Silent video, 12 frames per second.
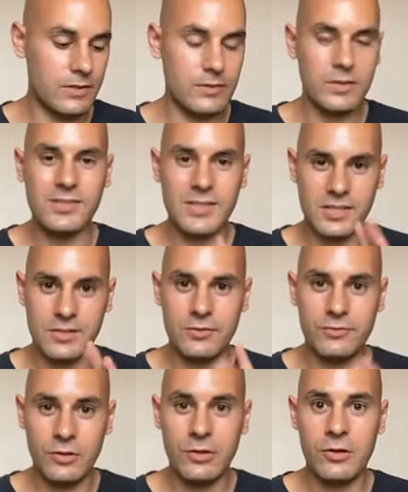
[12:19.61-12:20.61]
because there's a
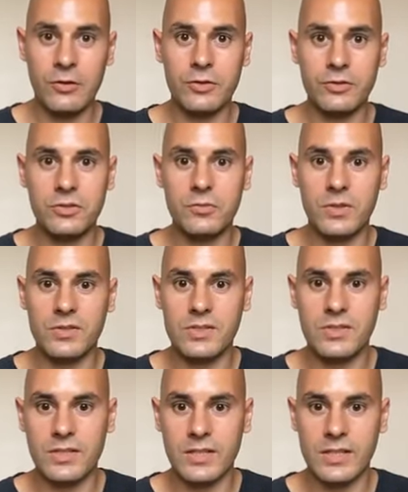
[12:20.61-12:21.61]
lot of
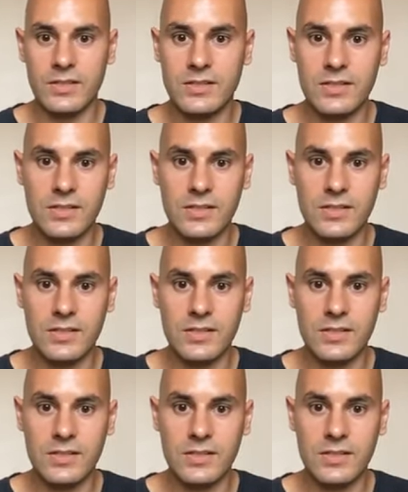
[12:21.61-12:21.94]
nuance to this,